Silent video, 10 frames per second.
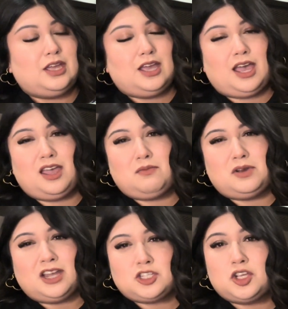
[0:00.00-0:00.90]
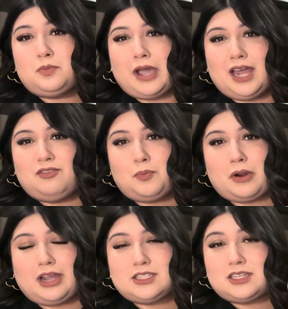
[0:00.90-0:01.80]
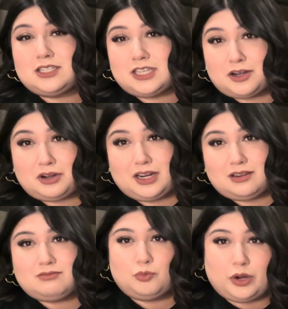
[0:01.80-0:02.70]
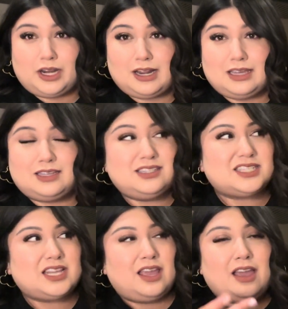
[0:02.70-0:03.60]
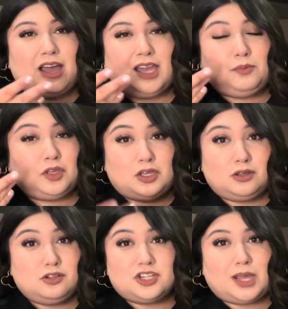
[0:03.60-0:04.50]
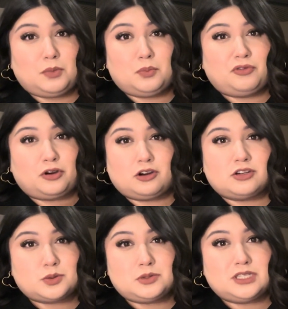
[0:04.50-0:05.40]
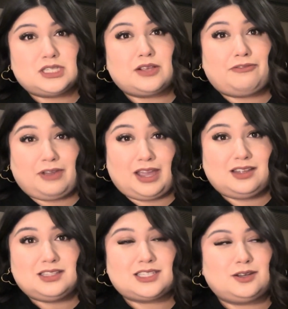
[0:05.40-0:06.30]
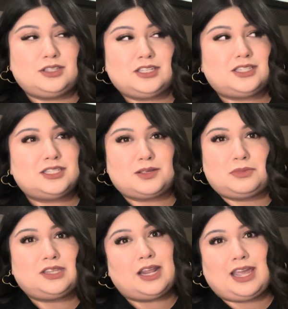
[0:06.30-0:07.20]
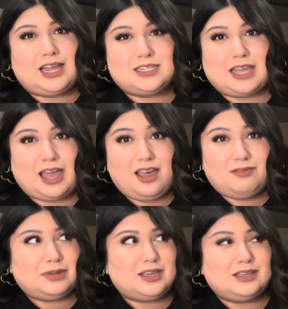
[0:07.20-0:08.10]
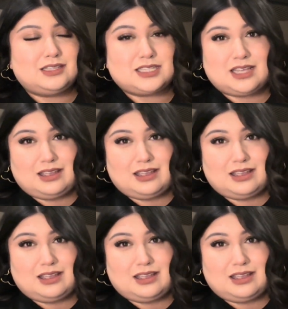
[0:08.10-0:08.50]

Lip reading: not too bad of a price considering what it is. I'm a huge Nightmare Before Christmas fan, so this is something that I had to have because